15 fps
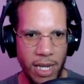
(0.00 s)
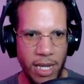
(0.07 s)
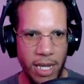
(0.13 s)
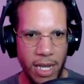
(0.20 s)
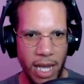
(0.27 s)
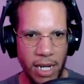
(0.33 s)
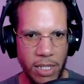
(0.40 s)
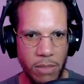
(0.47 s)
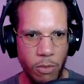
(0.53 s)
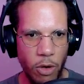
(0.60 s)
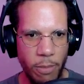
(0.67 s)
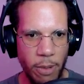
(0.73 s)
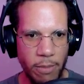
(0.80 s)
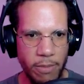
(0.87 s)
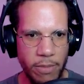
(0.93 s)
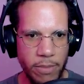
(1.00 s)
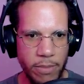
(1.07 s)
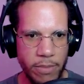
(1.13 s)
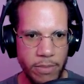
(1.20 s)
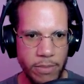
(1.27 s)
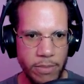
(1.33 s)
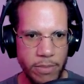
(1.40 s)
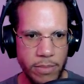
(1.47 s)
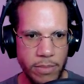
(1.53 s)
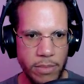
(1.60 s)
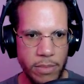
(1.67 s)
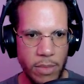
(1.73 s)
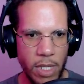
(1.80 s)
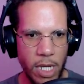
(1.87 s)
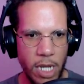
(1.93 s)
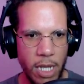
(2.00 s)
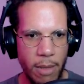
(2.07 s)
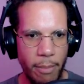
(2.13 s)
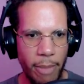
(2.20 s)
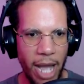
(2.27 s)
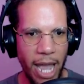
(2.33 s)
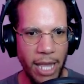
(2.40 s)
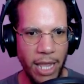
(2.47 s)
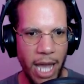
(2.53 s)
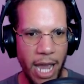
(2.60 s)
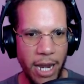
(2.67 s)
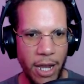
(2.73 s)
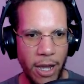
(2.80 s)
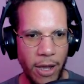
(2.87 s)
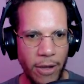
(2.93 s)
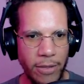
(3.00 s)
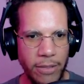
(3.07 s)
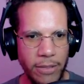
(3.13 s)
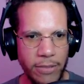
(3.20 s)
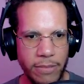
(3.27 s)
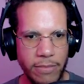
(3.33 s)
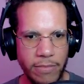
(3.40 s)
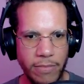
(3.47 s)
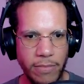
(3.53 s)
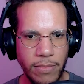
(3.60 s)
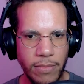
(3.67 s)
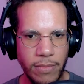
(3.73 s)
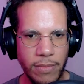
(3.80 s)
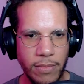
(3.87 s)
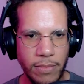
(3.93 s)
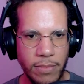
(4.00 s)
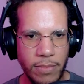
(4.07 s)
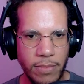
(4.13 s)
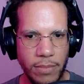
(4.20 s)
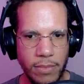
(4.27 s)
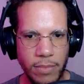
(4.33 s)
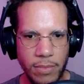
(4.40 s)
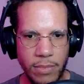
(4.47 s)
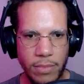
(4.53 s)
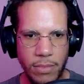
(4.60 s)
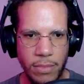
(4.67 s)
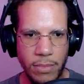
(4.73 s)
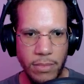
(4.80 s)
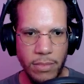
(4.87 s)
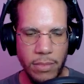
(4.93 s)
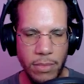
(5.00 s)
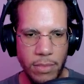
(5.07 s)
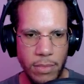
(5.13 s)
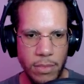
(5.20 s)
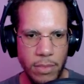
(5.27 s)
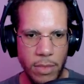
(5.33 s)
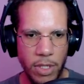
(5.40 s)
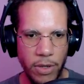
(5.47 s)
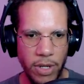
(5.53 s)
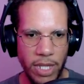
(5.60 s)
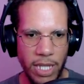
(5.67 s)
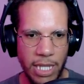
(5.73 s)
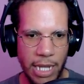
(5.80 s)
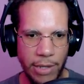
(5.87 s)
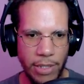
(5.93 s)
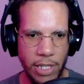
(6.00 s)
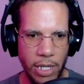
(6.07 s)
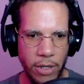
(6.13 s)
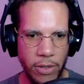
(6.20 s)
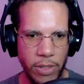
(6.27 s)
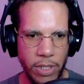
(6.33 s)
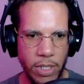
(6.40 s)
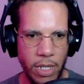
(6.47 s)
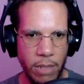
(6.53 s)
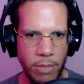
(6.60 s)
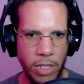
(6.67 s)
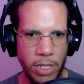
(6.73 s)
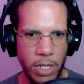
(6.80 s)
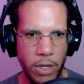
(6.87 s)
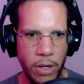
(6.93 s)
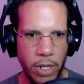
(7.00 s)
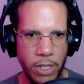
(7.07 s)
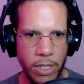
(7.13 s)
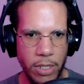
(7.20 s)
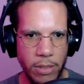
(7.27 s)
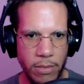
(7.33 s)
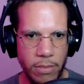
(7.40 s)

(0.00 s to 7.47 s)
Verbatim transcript: Gotta swarp them. Bye, Lino. Is there anything downstairs? I'm just curious.